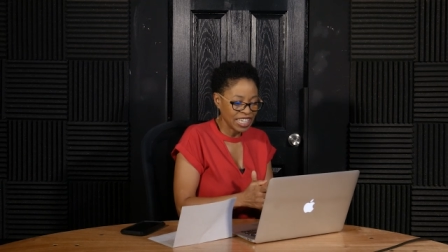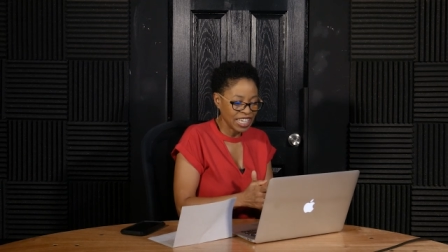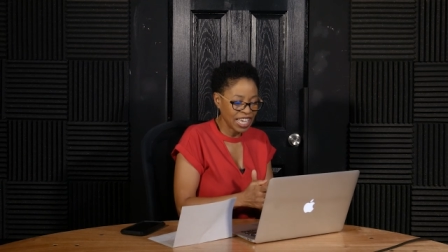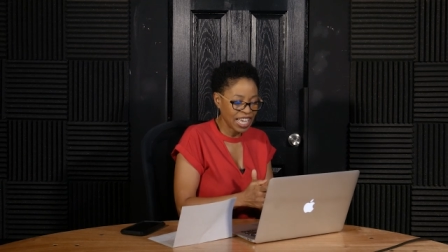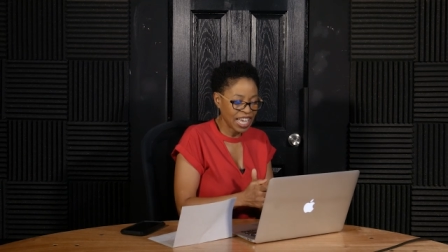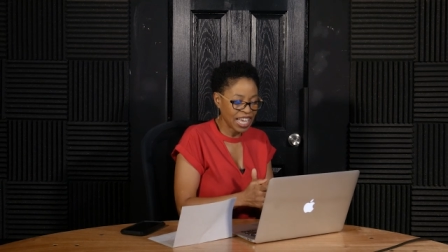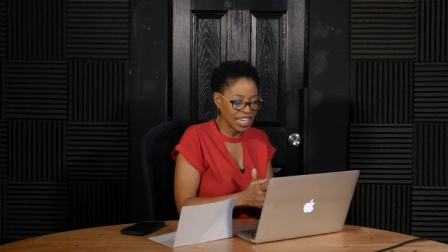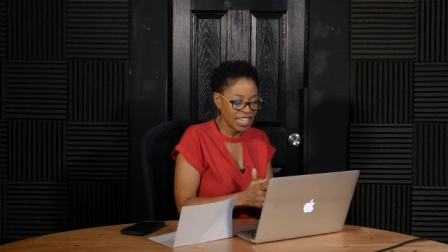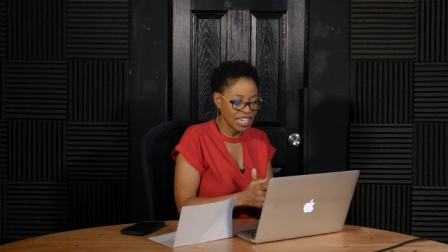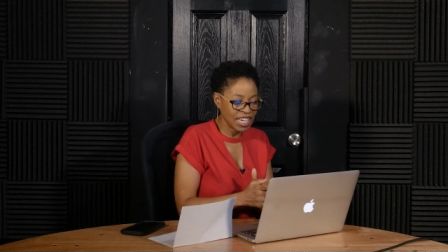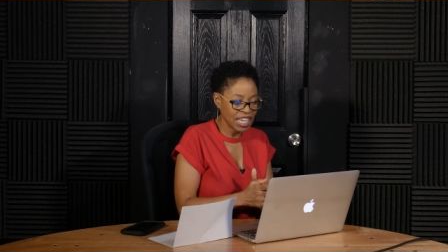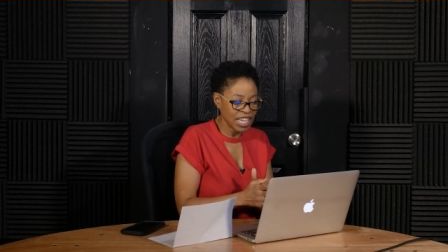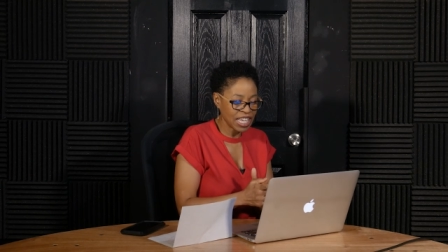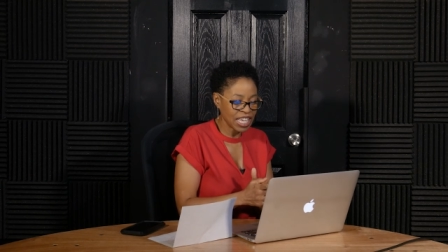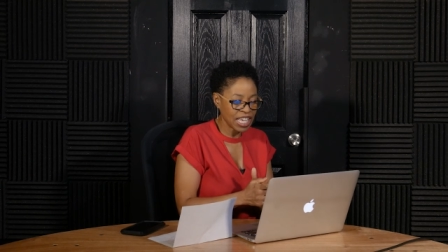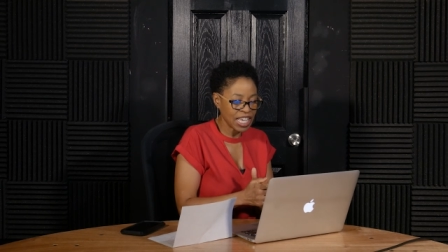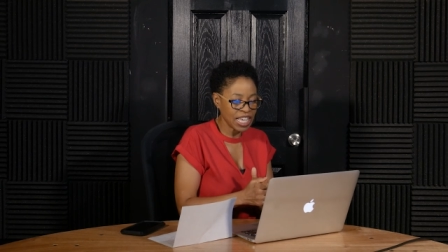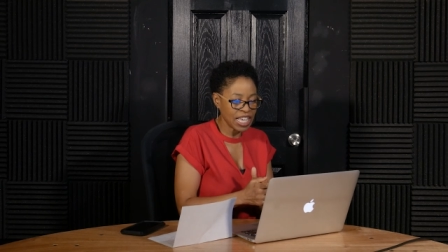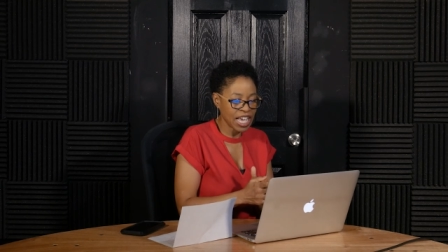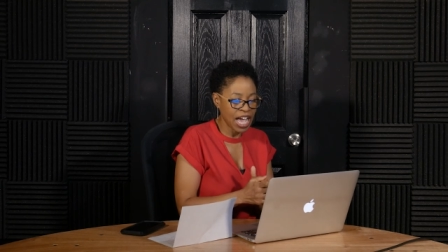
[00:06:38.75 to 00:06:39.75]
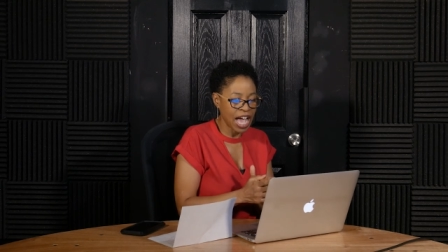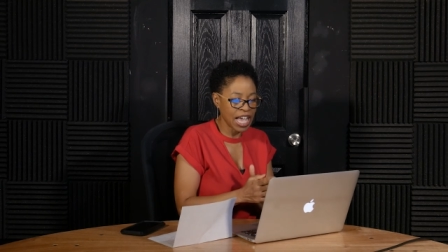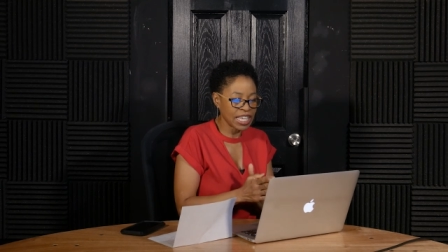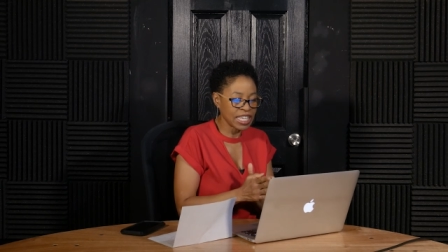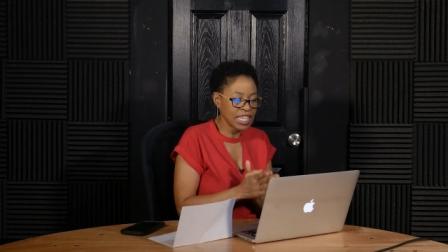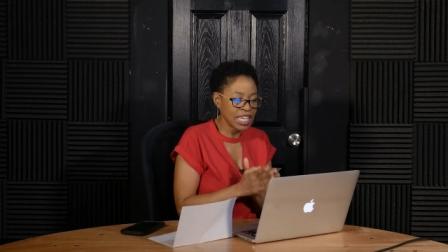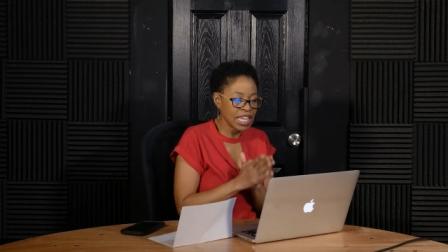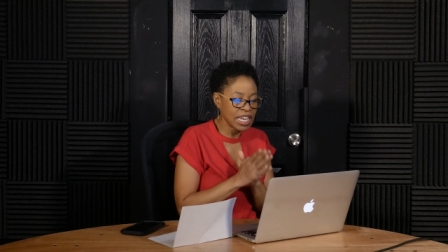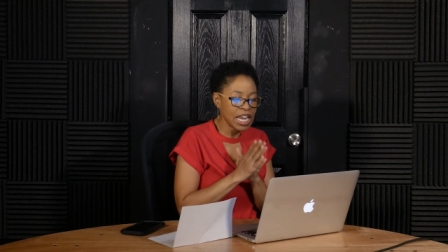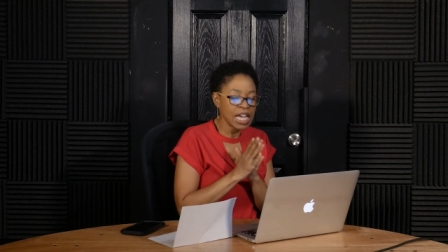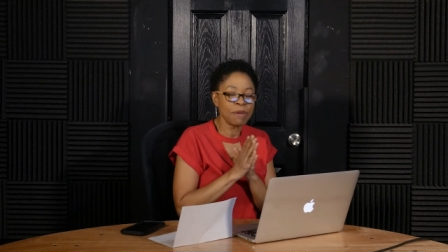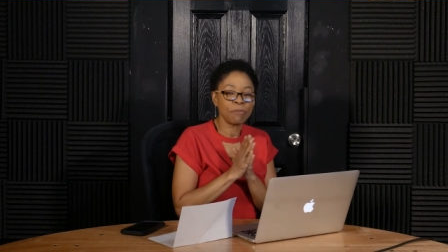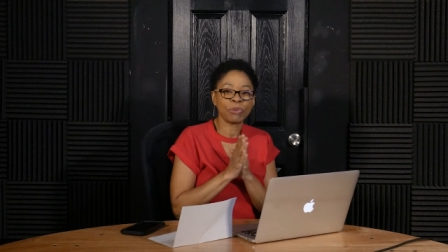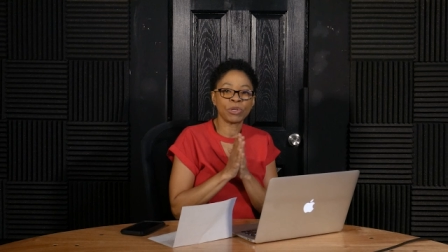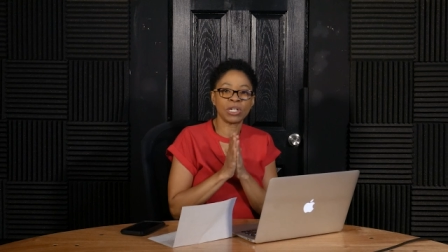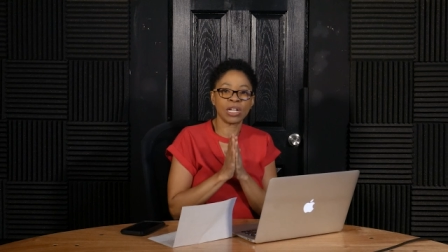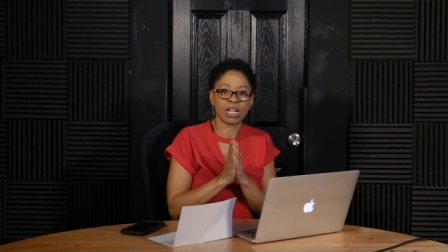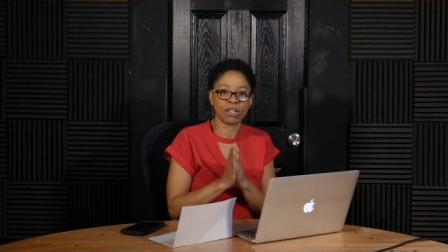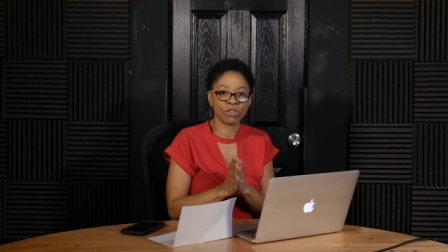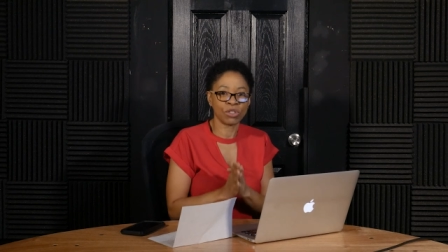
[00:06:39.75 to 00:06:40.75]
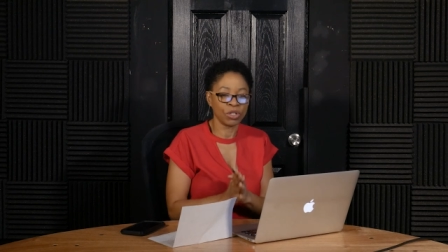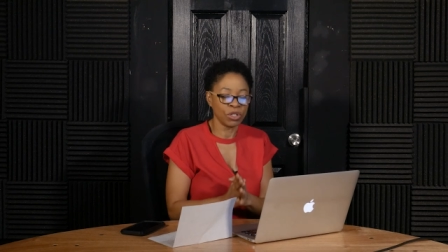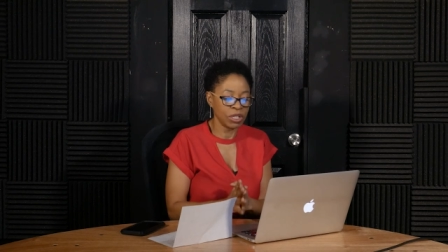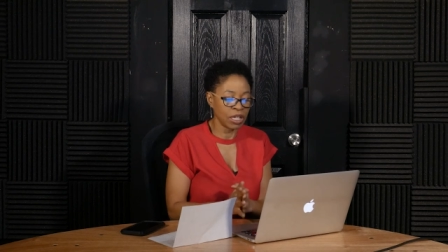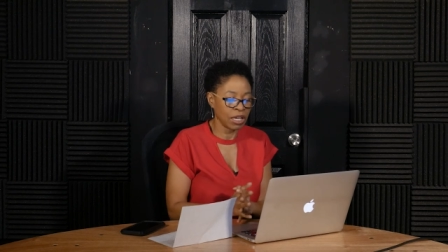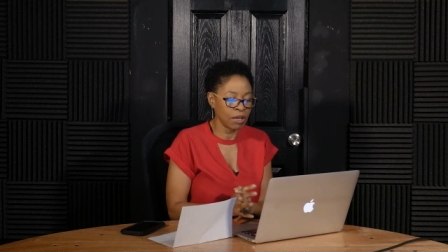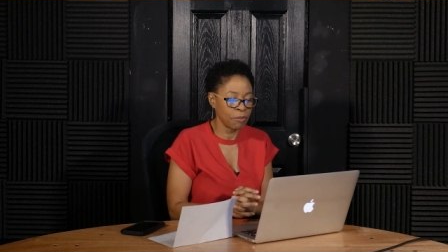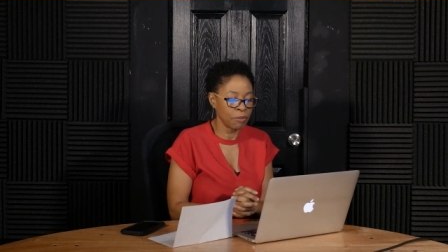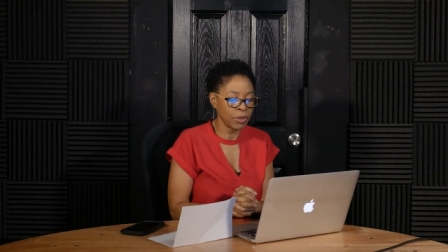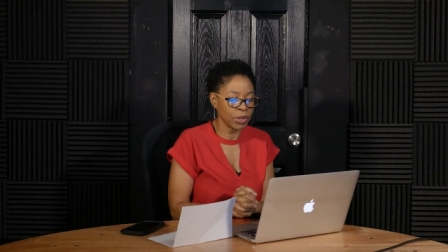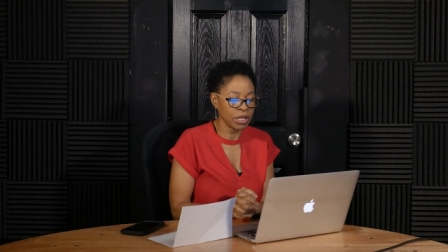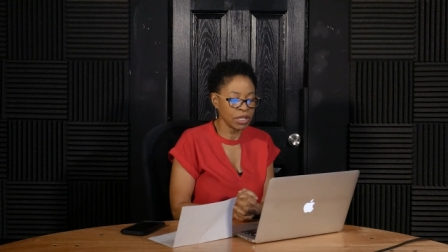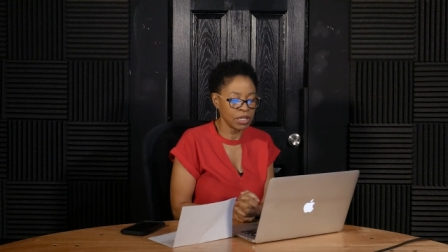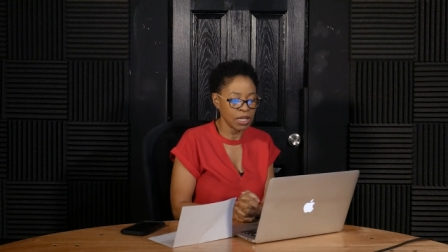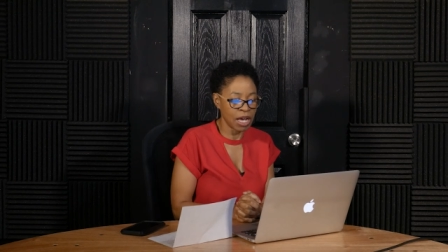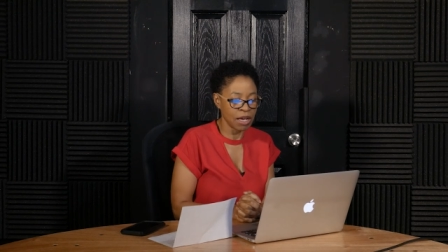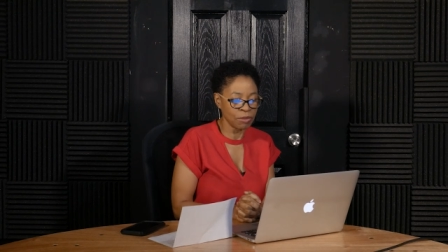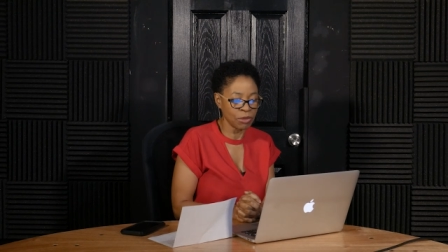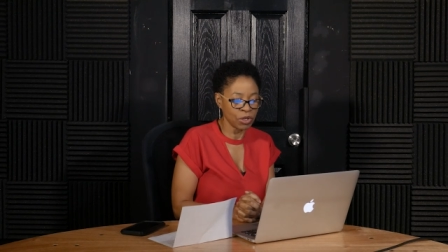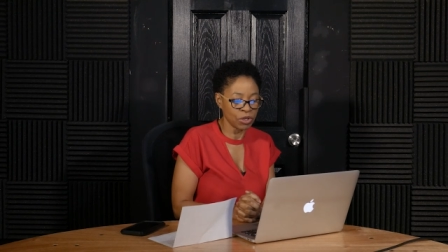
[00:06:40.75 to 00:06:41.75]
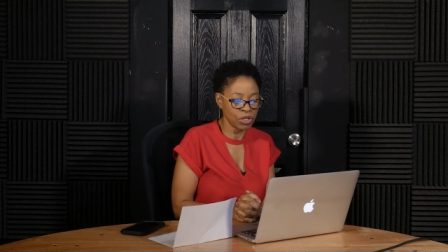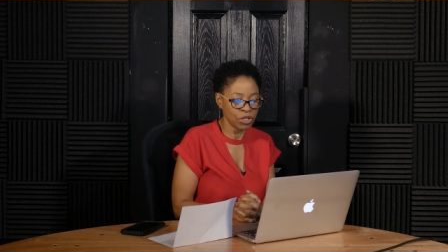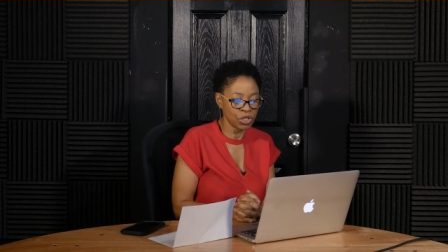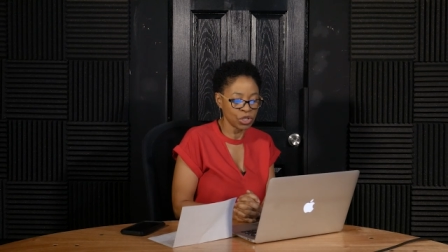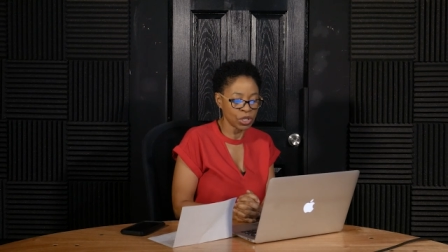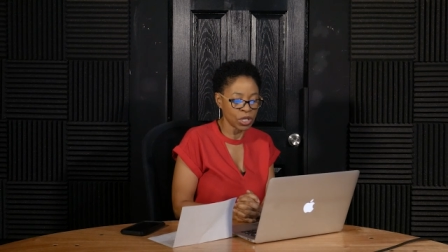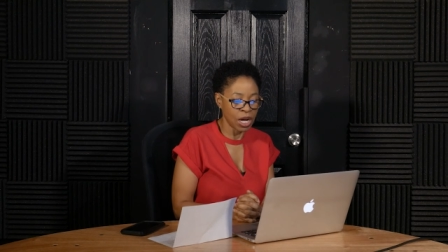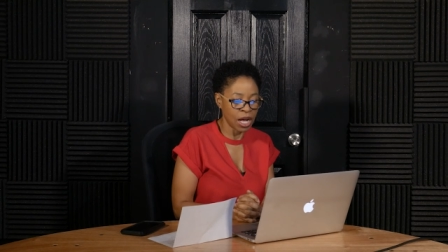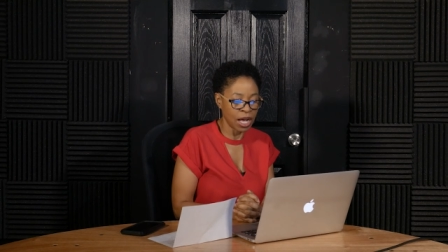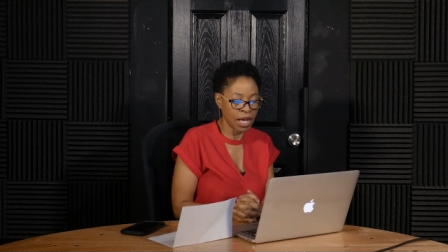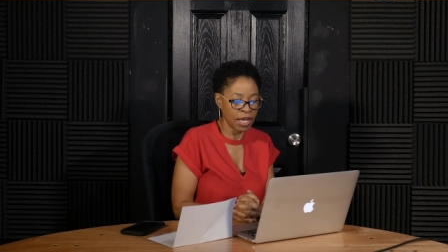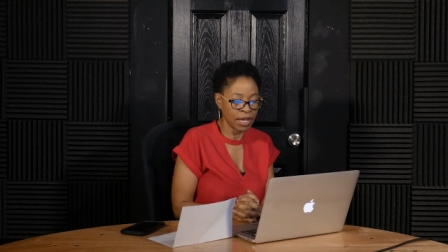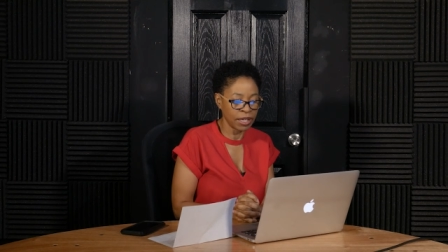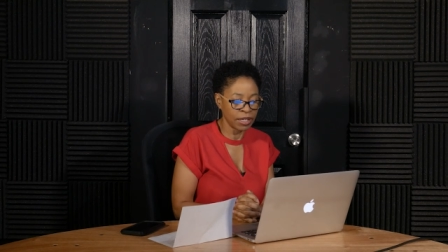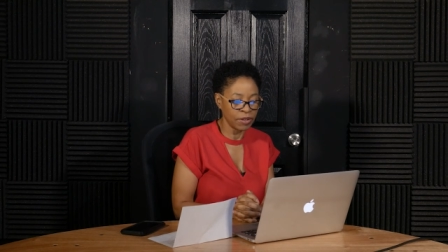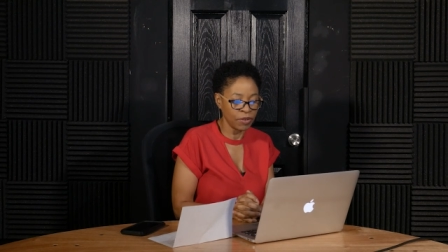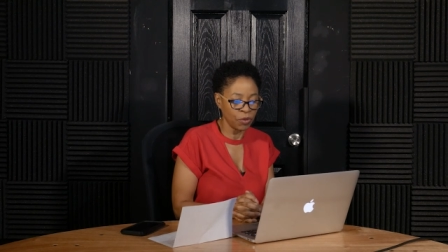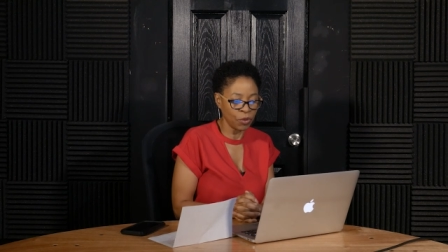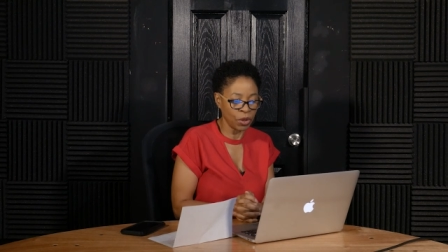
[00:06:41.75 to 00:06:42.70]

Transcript: And I cannot pronounce her name, but I'm going to try.